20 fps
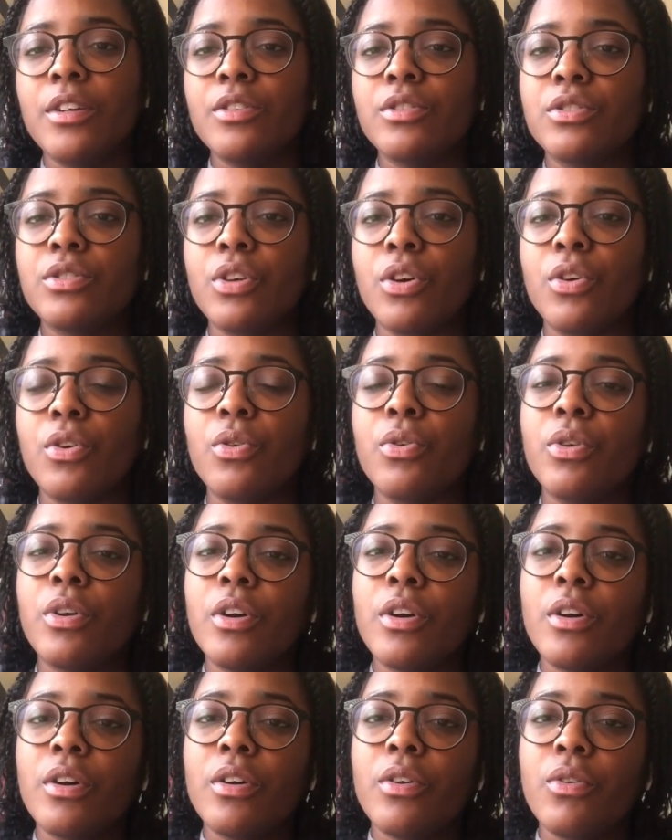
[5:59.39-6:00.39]
So
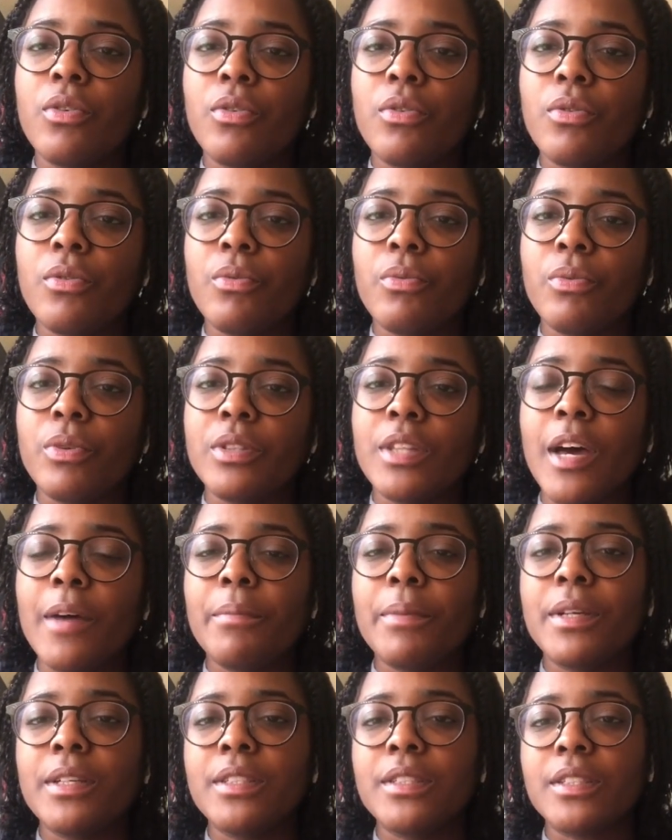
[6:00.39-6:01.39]
with
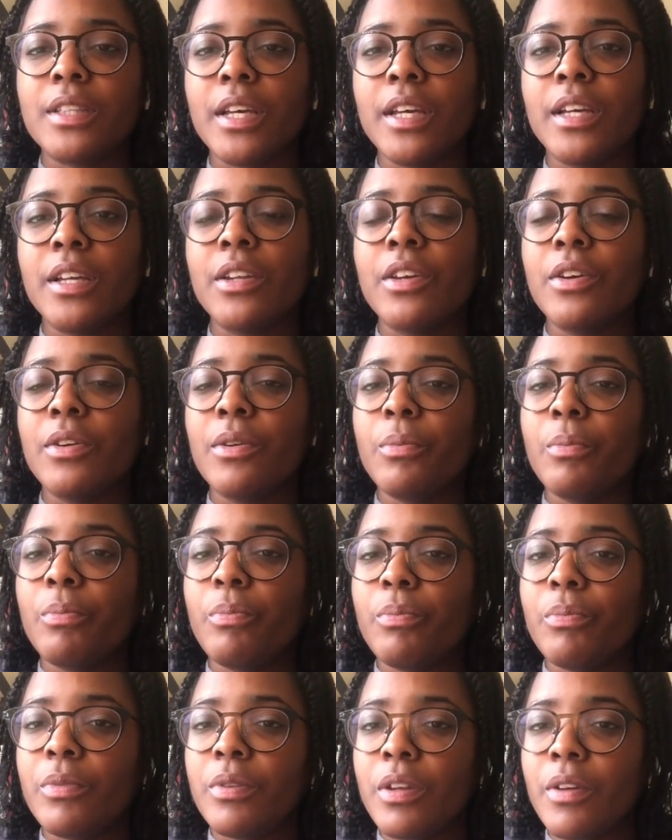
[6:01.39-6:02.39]
that being said,
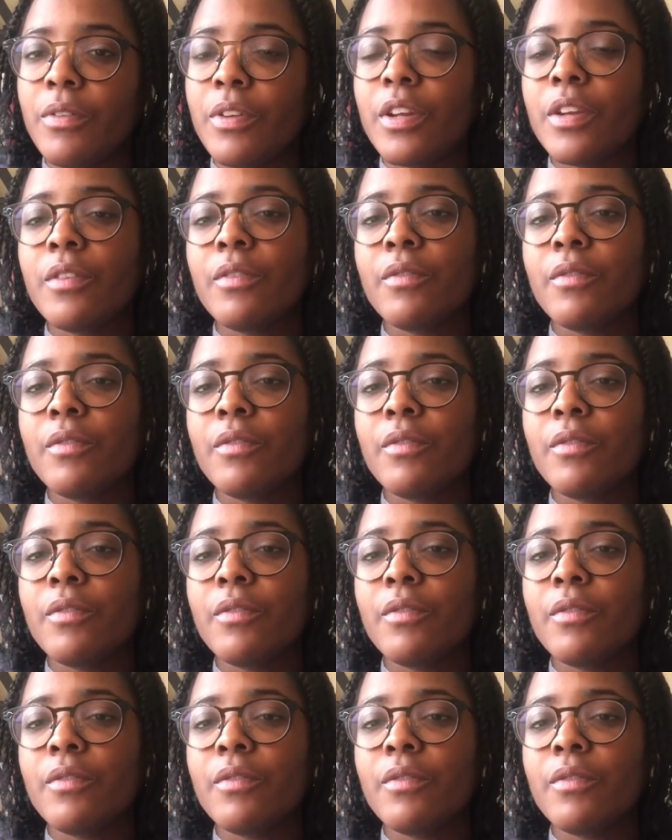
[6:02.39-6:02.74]
dividend